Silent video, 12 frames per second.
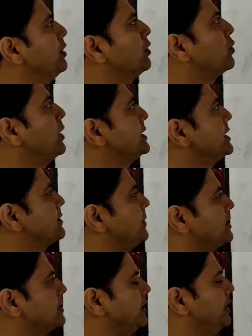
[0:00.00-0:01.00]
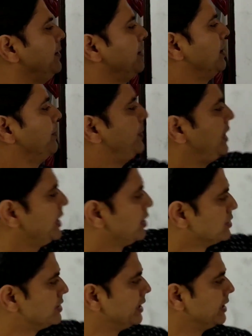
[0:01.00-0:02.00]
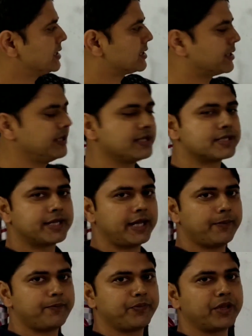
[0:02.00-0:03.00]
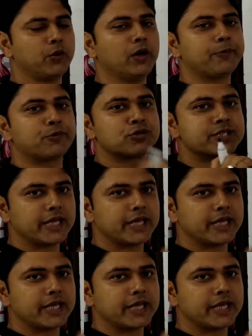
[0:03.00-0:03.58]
equal to twice x plus 3. By using this three step, you have to